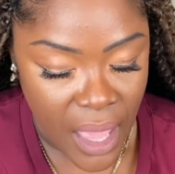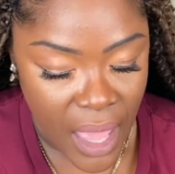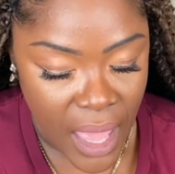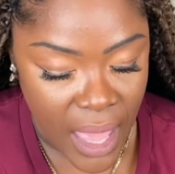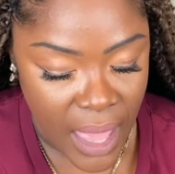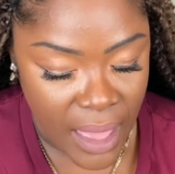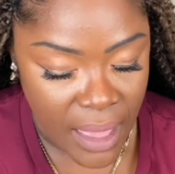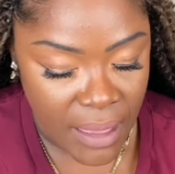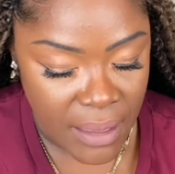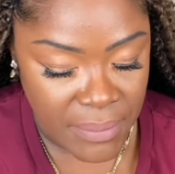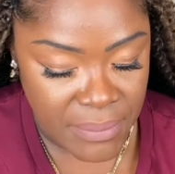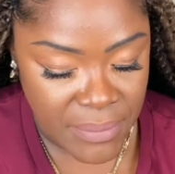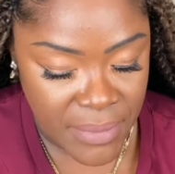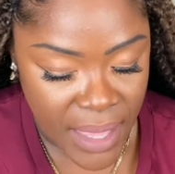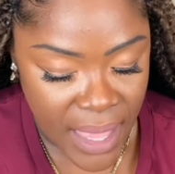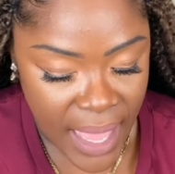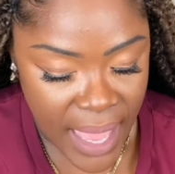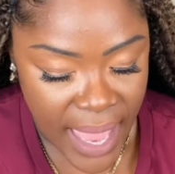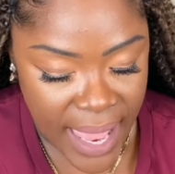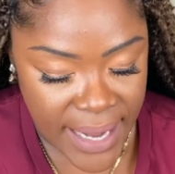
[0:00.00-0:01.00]
And
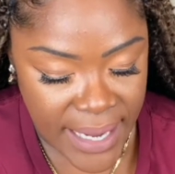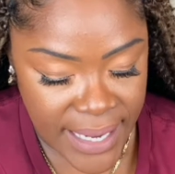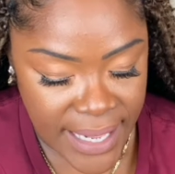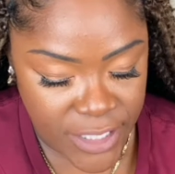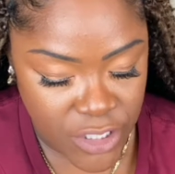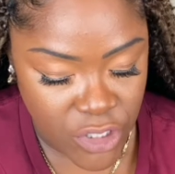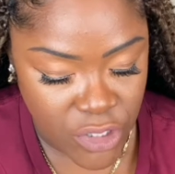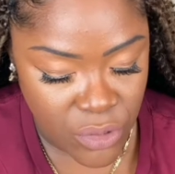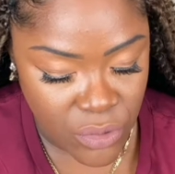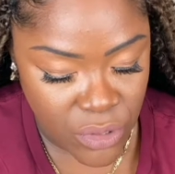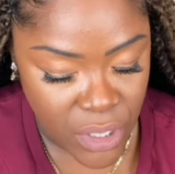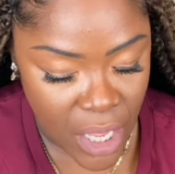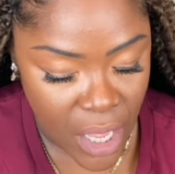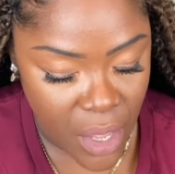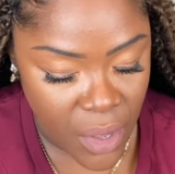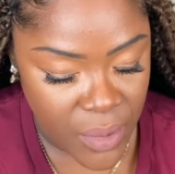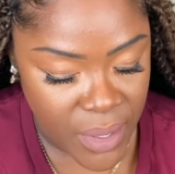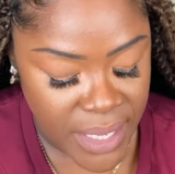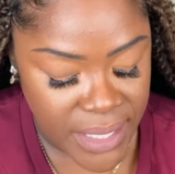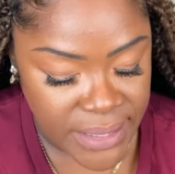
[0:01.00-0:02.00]
it lets you
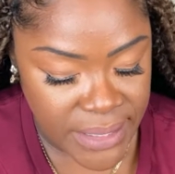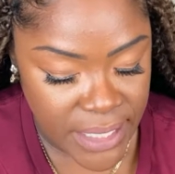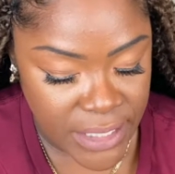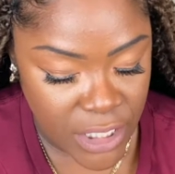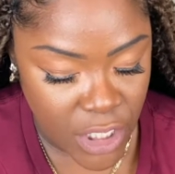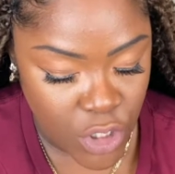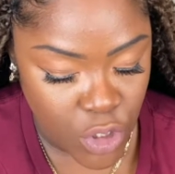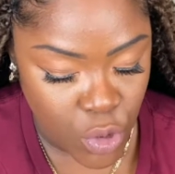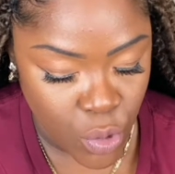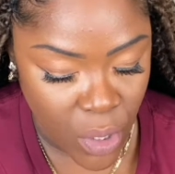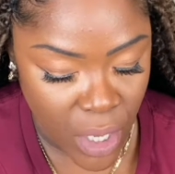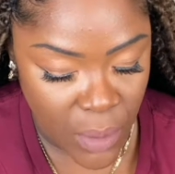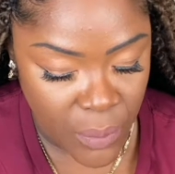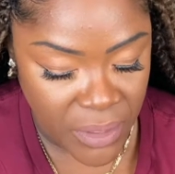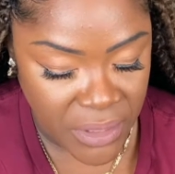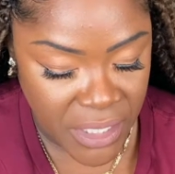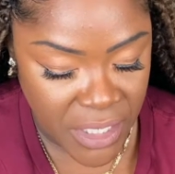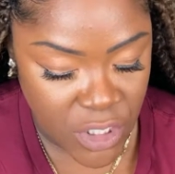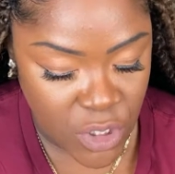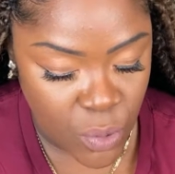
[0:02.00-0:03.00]
know, it says enjoy
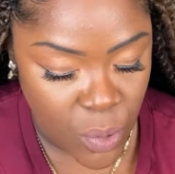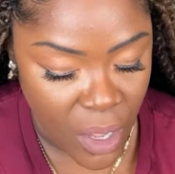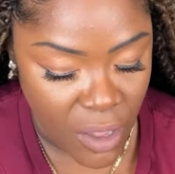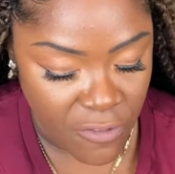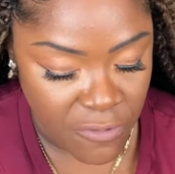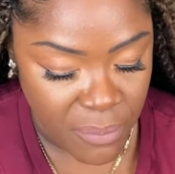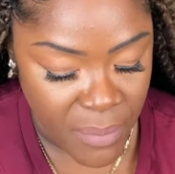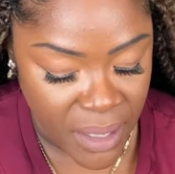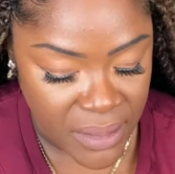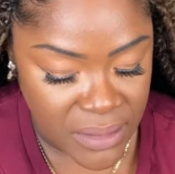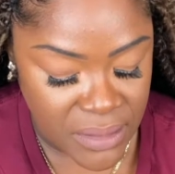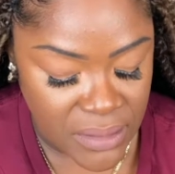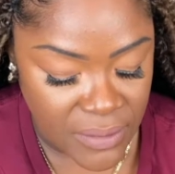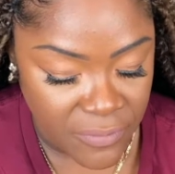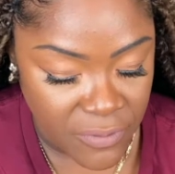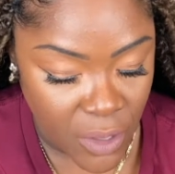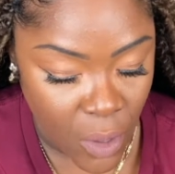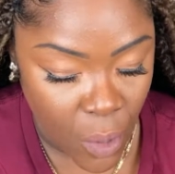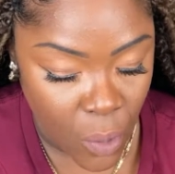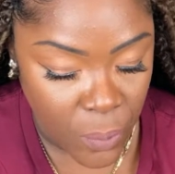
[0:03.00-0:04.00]
within 12 months
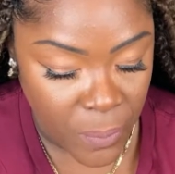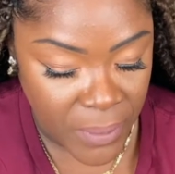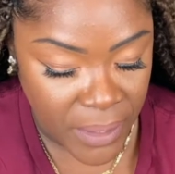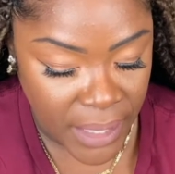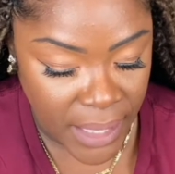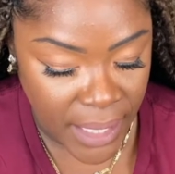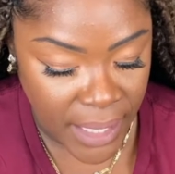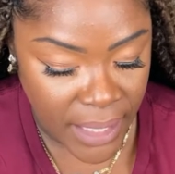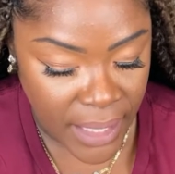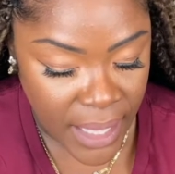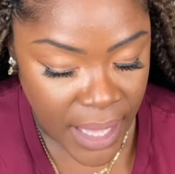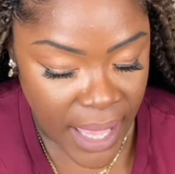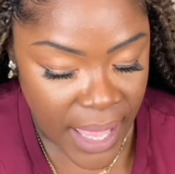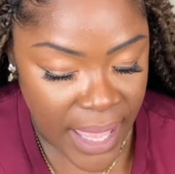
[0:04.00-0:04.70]
of opening.